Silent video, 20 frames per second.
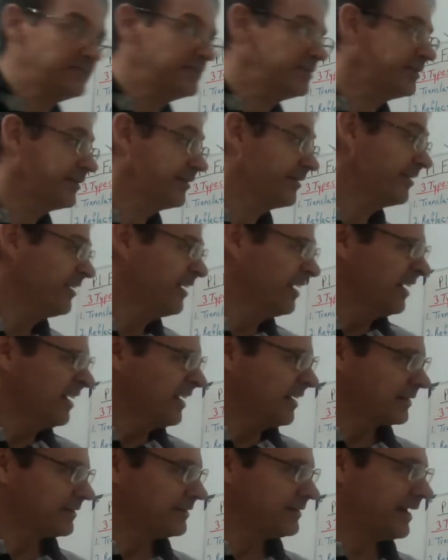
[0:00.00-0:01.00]
here.
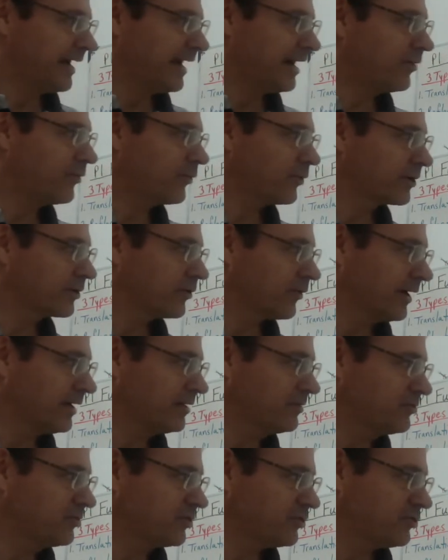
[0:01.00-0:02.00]
Now we're
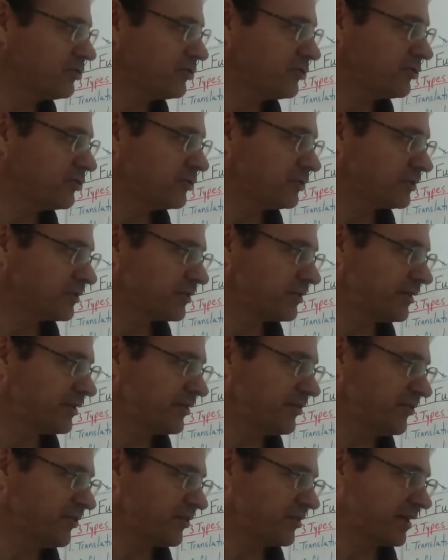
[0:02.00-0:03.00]
going to do the
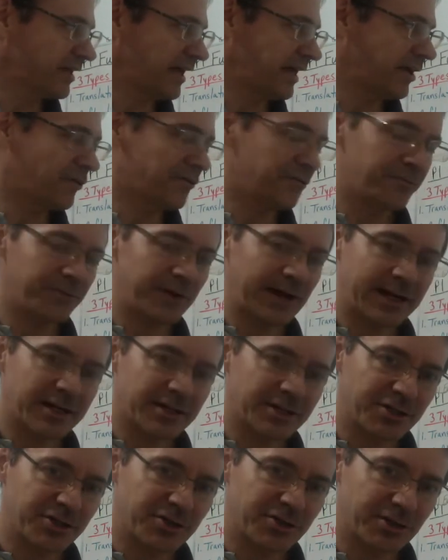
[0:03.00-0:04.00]
scale
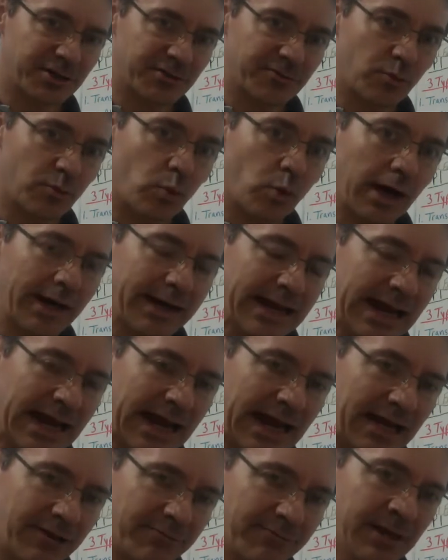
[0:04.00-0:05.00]
factor of
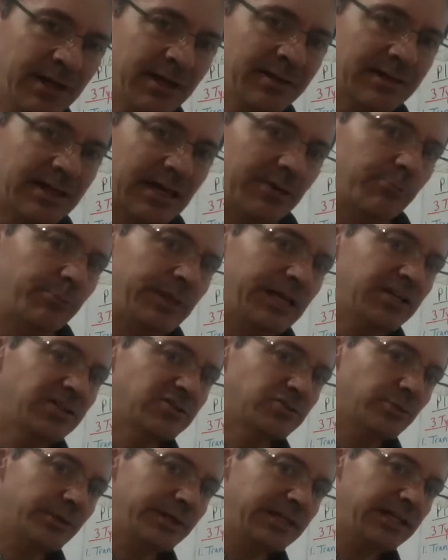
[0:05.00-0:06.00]
1/2. That
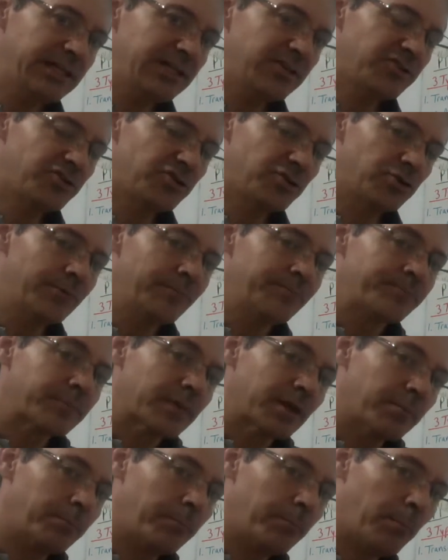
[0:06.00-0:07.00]
means we need to
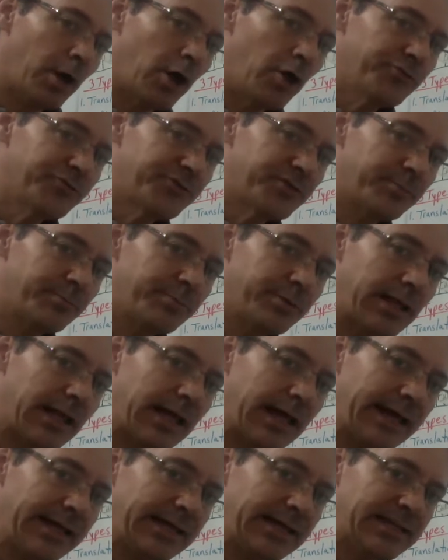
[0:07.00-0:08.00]

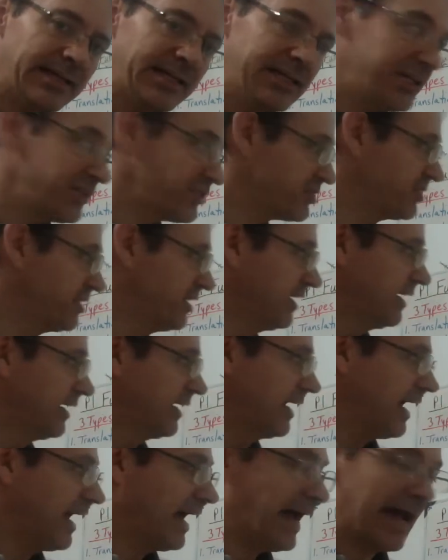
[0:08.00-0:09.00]
multiply each
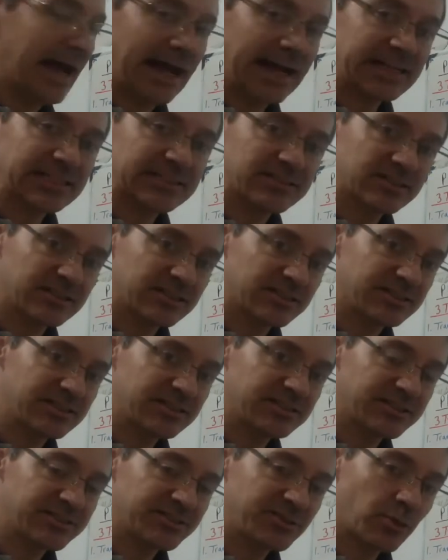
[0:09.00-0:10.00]
x, because
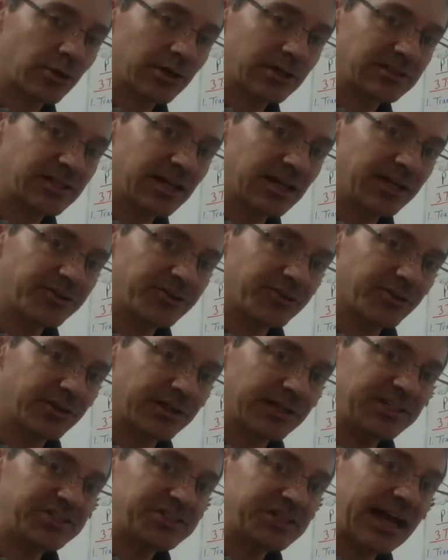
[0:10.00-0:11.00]
this is horizontal,
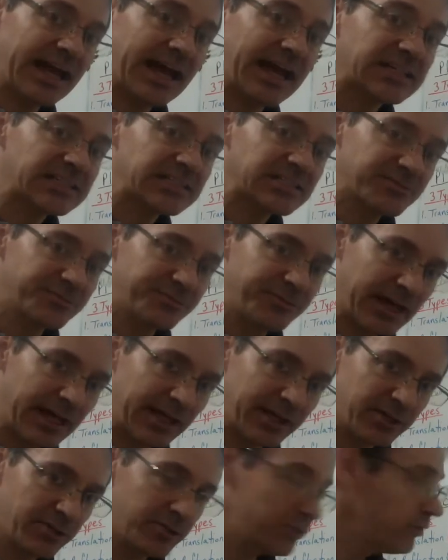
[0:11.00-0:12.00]
each x
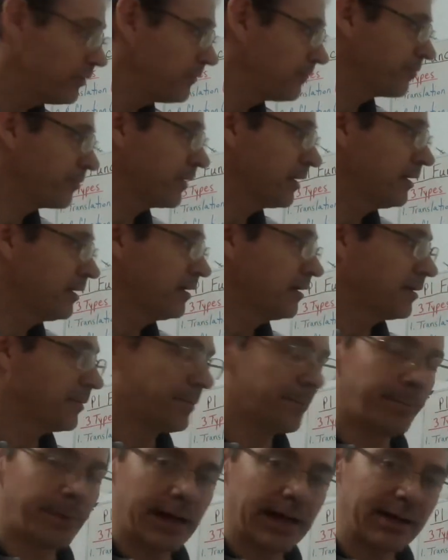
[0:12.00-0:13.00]
value by